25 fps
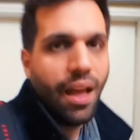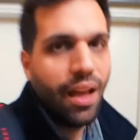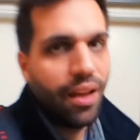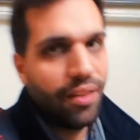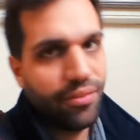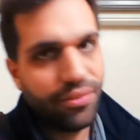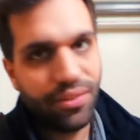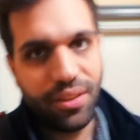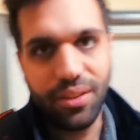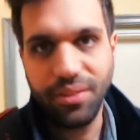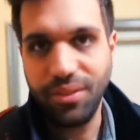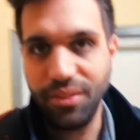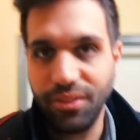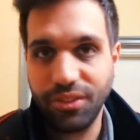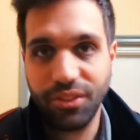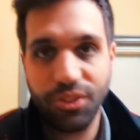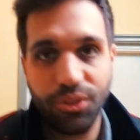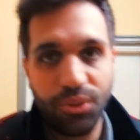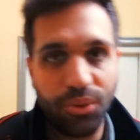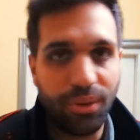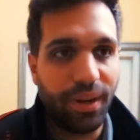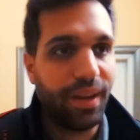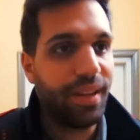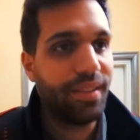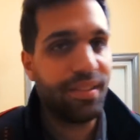After this
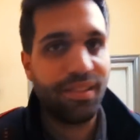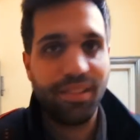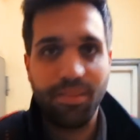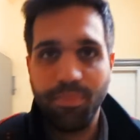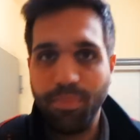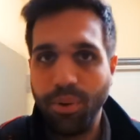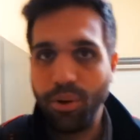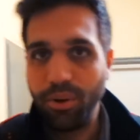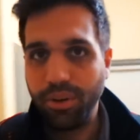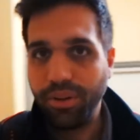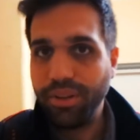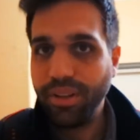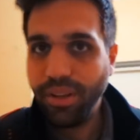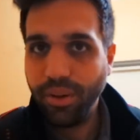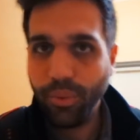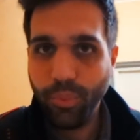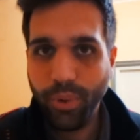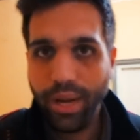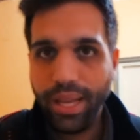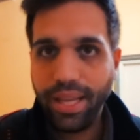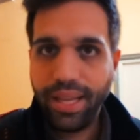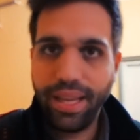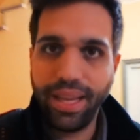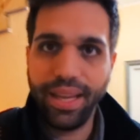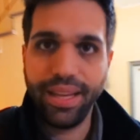crazy party
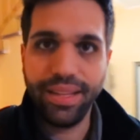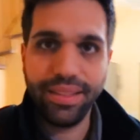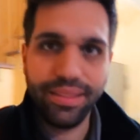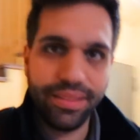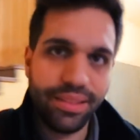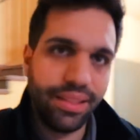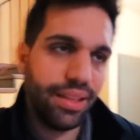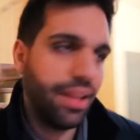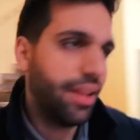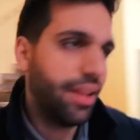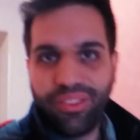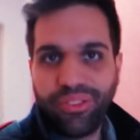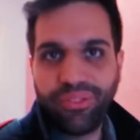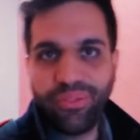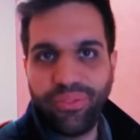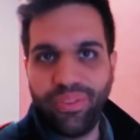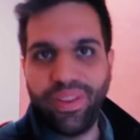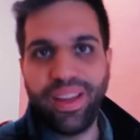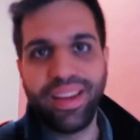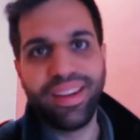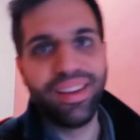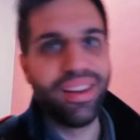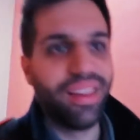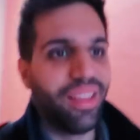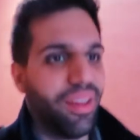weekend, it's
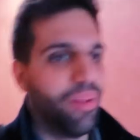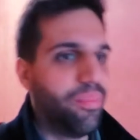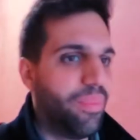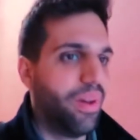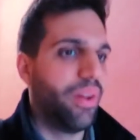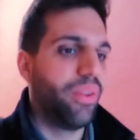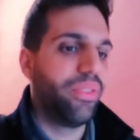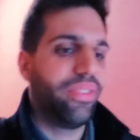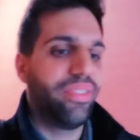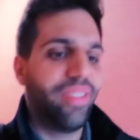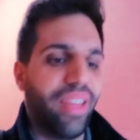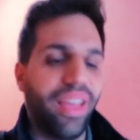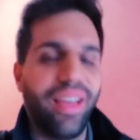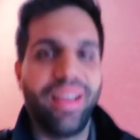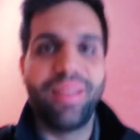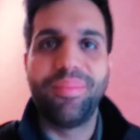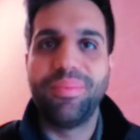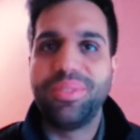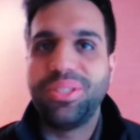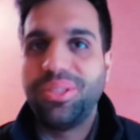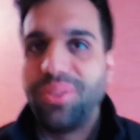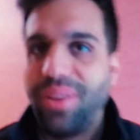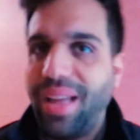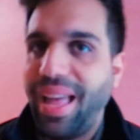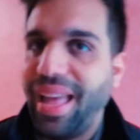finally about
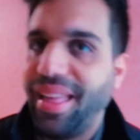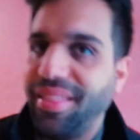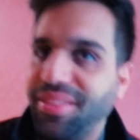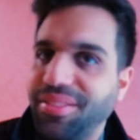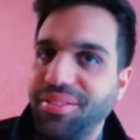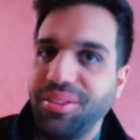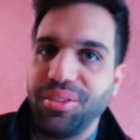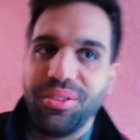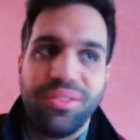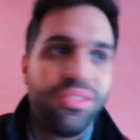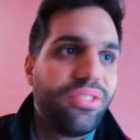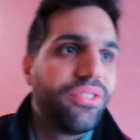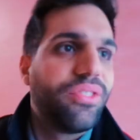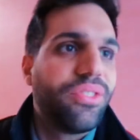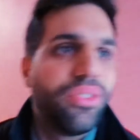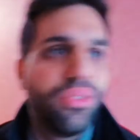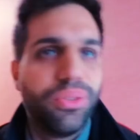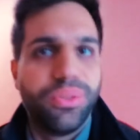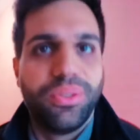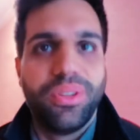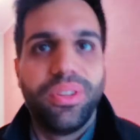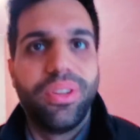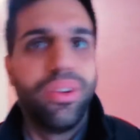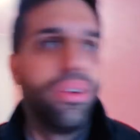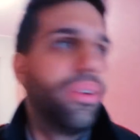time to head to the
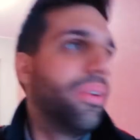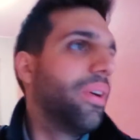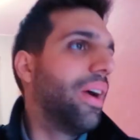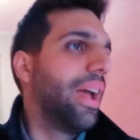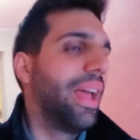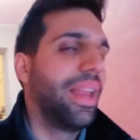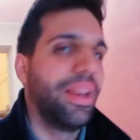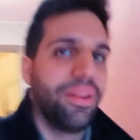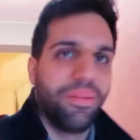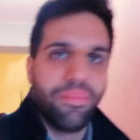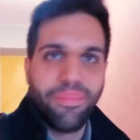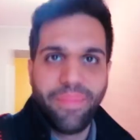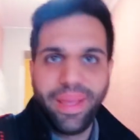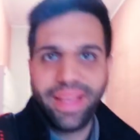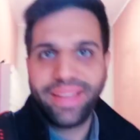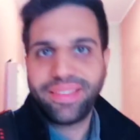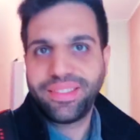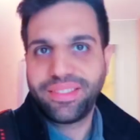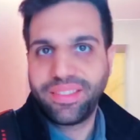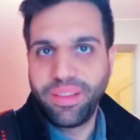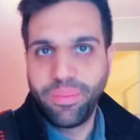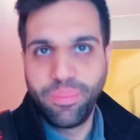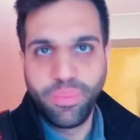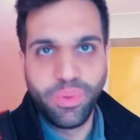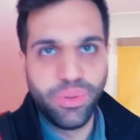studio and make
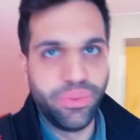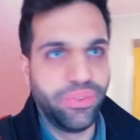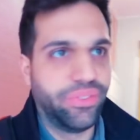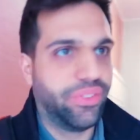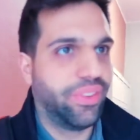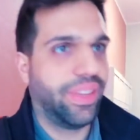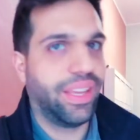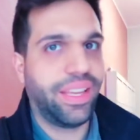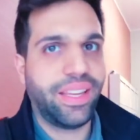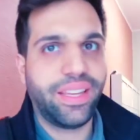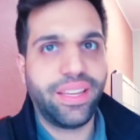some music.